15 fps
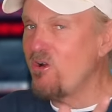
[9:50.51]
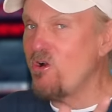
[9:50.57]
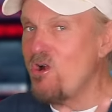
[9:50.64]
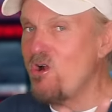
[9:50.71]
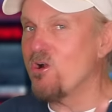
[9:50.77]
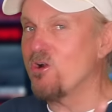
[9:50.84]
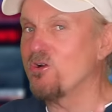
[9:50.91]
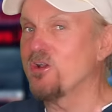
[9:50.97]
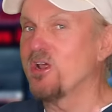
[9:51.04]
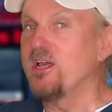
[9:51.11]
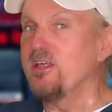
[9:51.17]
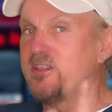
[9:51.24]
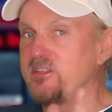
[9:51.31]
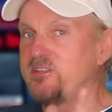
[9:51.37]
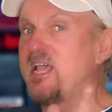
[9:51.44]
heard
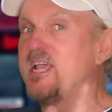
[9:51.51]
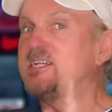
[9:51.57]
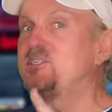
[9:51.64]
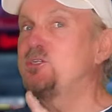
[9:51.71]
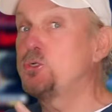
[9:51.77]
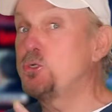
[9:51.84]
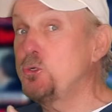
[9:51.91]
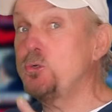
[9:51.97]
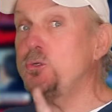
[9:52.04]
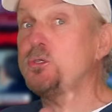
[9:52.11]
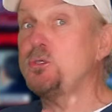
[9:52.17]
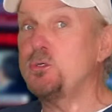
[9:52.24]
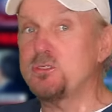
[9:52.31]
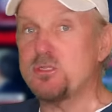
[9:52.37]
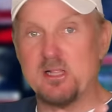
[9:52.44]
that they do
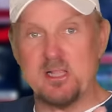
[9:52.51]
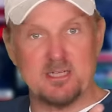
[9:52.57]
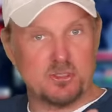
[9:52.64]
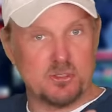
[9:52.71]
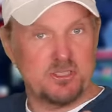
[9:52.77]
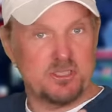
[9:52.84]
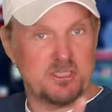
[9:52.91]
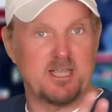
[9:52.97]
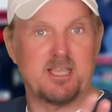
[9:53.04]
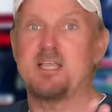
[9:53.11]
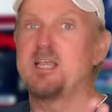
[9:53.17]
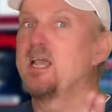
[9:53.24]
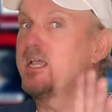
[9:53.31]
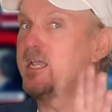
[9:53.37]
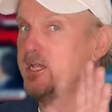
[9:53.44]
use electricity
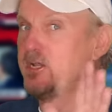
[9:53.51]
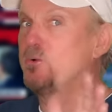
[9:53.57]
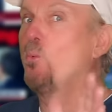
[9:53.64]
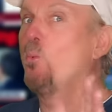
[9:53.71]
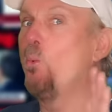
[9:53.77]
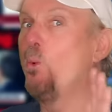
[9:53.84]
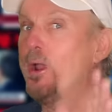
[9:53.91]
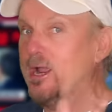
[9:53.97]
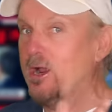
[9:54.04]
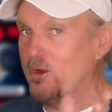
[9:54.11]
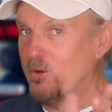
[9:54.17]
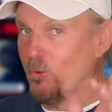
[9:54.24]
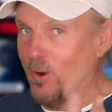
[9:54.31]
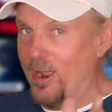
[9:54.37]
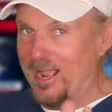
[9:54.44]
in
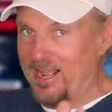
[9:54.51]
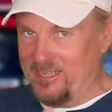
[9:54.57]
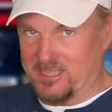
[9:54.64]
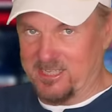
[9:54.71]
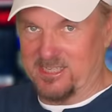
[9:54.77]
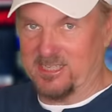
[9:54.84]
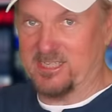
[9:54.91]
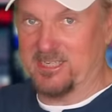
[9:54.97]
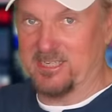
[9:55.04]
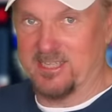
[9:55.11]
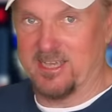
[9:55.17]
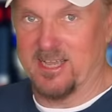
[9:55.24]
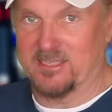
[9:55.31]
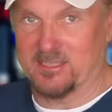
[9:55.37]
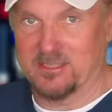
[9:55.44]
weird ways. Listen to
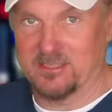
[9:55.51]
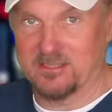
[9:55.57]
this.